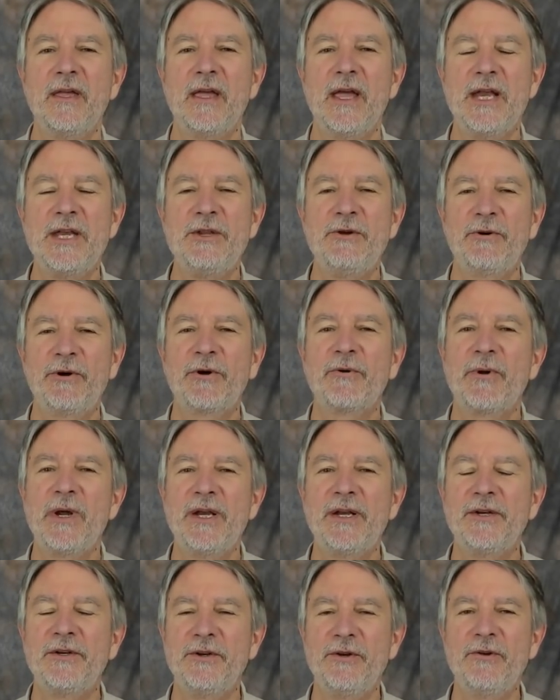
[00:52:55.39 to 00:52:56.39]
And you
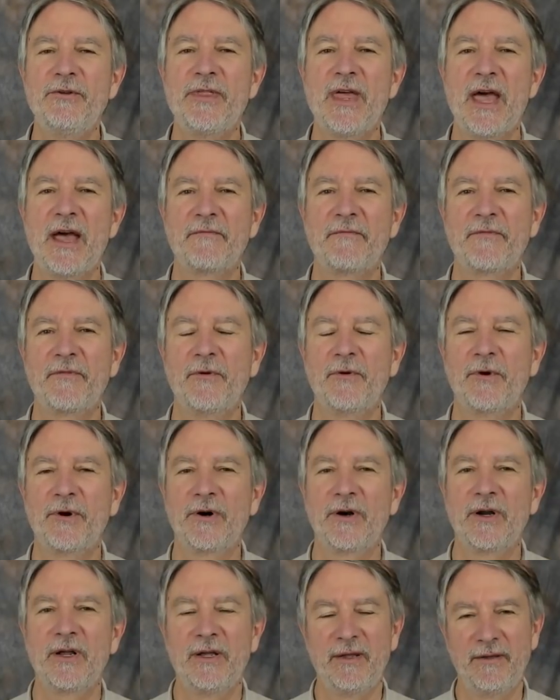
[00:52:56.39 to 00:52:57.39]
agree to do that
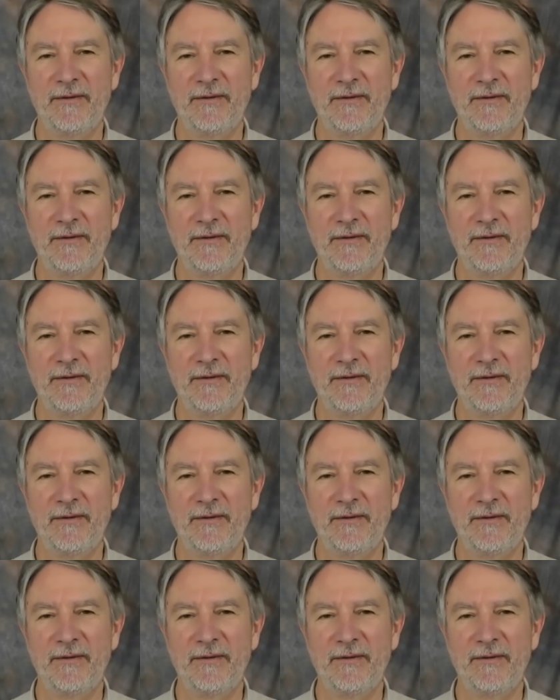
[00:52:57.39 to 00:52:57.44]
for